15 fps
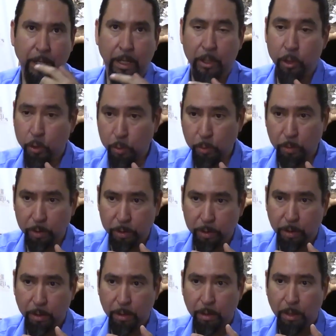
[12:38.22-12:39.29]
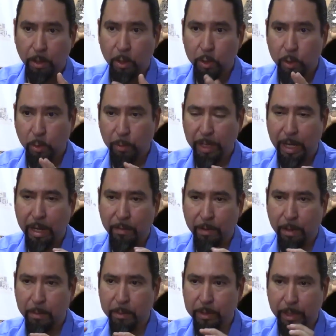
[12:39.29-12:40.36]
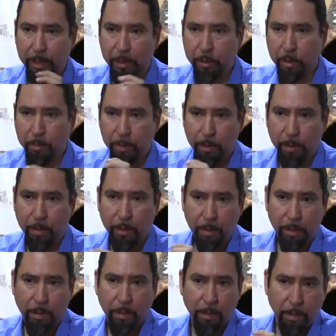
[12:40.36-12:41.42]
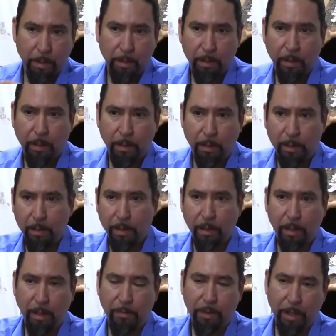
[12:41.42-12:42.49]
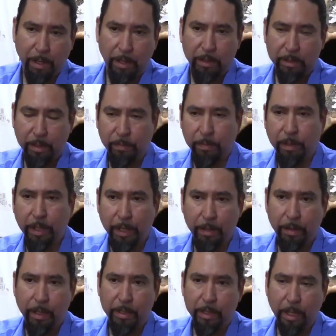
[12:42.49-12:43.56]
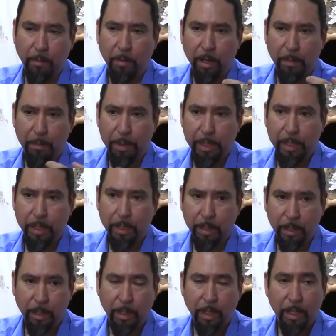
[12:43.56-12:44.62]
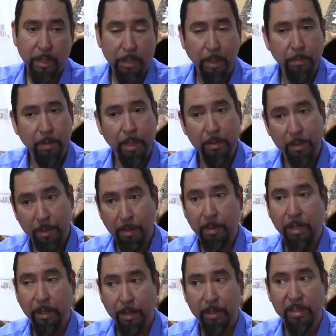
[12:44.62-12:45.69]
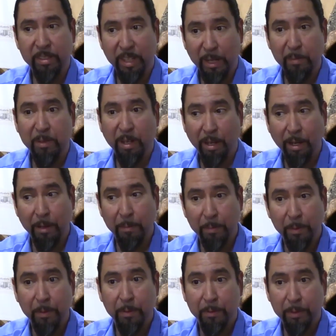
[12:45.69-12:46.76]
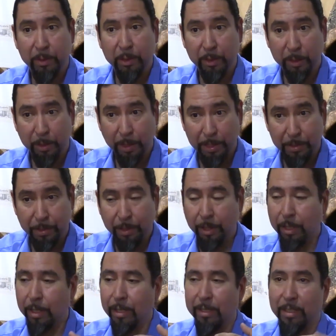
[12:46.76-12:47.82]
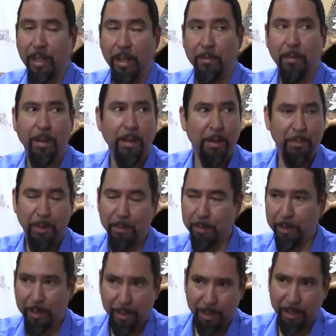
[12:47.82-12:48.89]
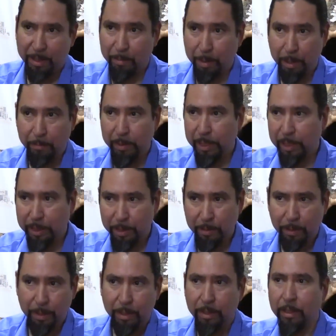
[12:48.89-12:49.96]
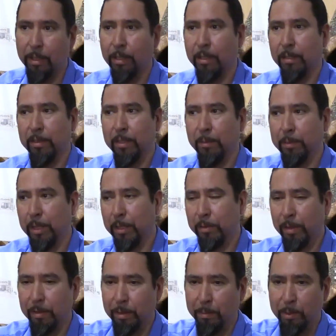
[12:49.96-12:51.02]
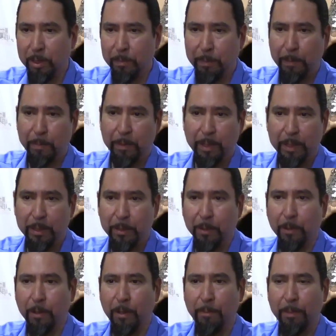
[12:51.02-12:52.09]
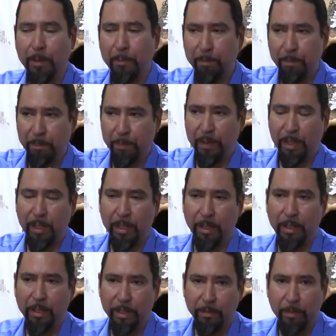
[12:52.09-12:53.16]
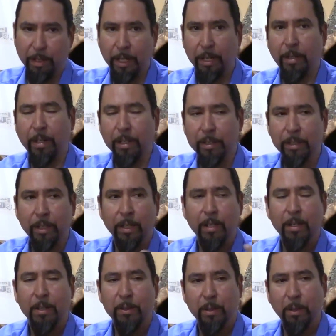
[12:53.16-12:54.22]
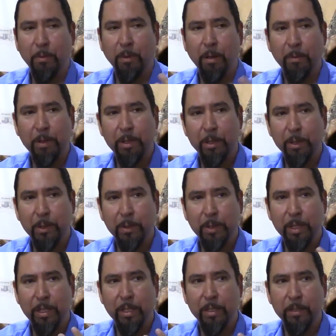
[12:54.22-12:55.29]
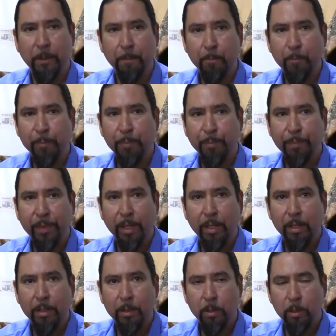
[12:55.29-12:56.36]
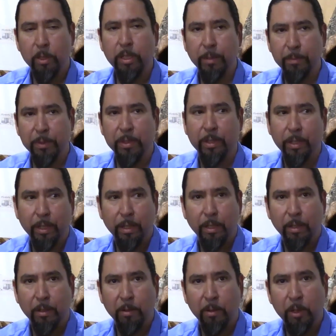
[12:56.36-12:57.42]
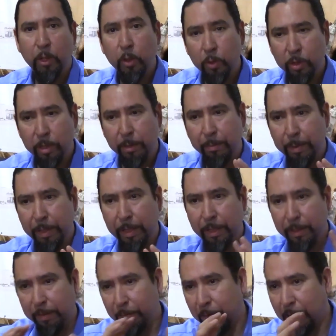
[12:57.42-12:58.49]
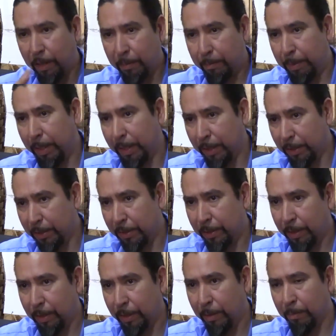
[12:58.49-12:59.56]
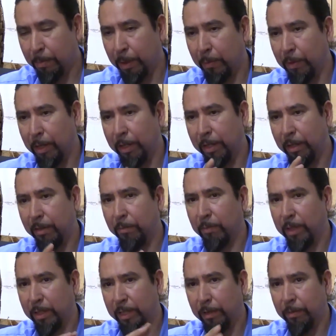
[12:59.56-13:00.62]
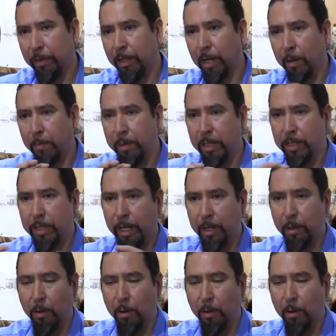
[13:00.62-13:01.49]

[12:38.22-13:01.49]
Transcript: schools. So we have almost like a triple of all different areas that want to be here, and sometimes they're out here at the same time, which is crazy to have all people in here. But we could do it. Sometimes we have to push people next door, people in other different areas. So what we do is, cruise ships used to be one of the biggest, but when different companies take